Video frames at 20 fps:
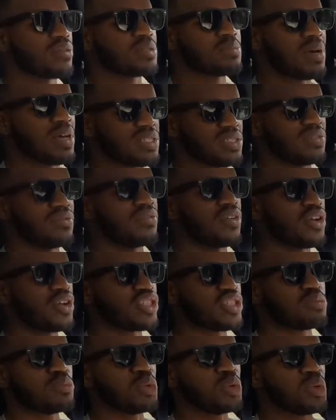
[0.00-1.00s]
responsive, very
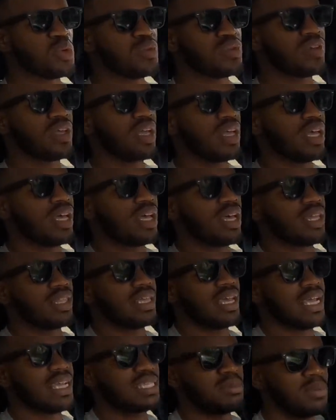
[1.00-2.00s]
smooth.
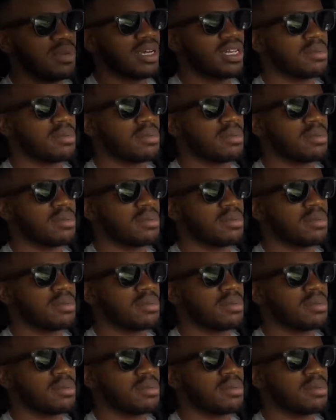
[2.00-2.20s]
The 8-speed